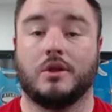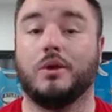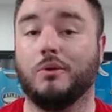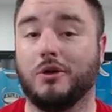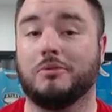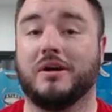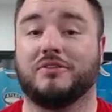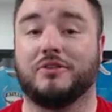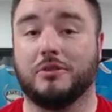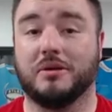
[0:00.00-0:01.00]
Welcome back to
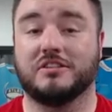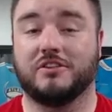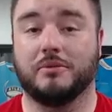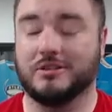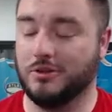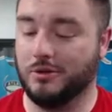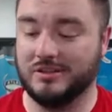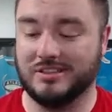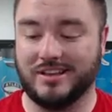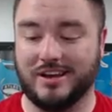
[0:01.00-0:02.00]
From the Bench, everybody. As always,
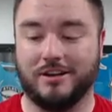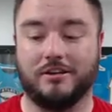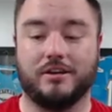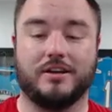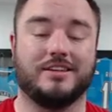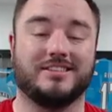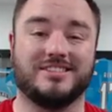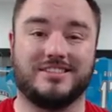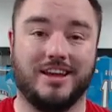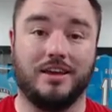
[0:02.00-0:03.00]
it's Eric, and
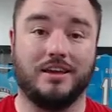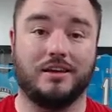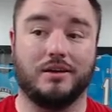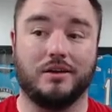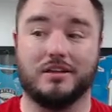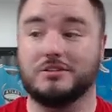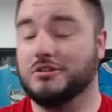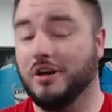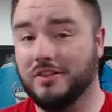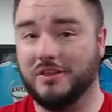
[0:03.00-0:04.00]
today it's
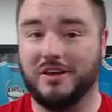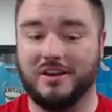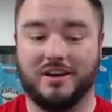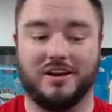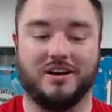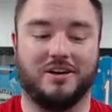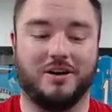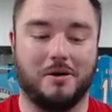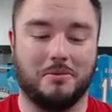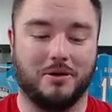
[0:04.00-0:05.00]
not the
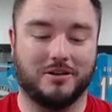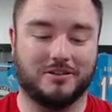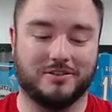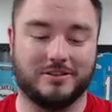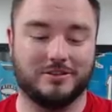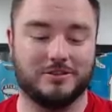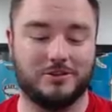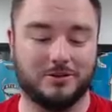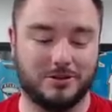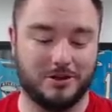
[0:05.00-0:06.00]
hobby box of series two I
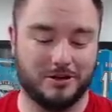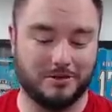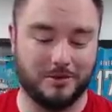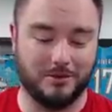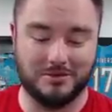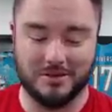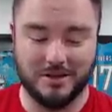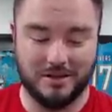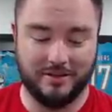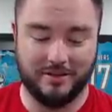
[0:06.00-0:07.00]
was talking about
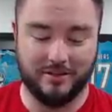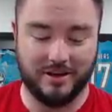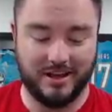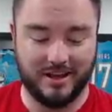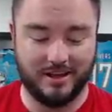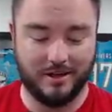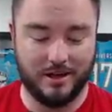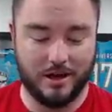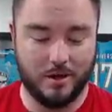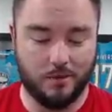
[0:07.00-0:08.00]
the other day.
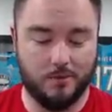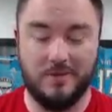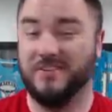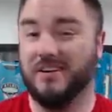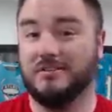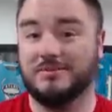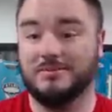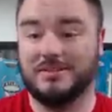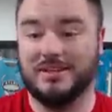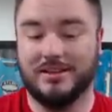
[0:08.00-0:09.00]
We found some
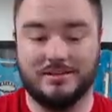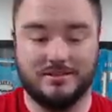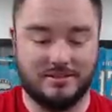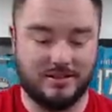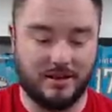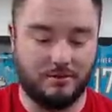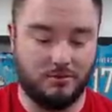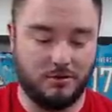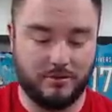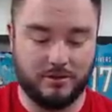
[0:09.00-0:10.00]
tins at
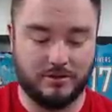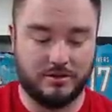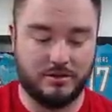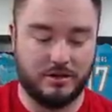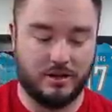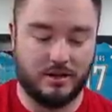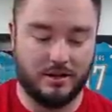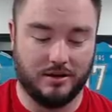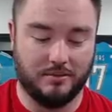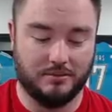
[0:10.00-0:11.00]
Walmart,
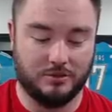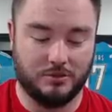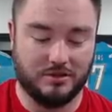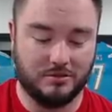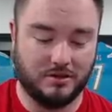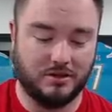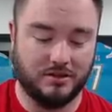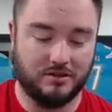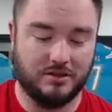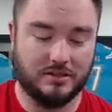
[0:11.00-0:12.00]
so we got some
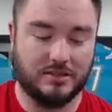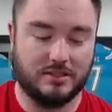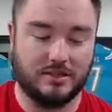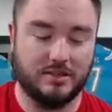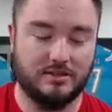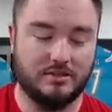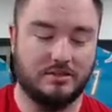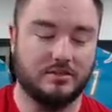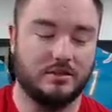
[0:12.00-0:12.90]
clearance tins,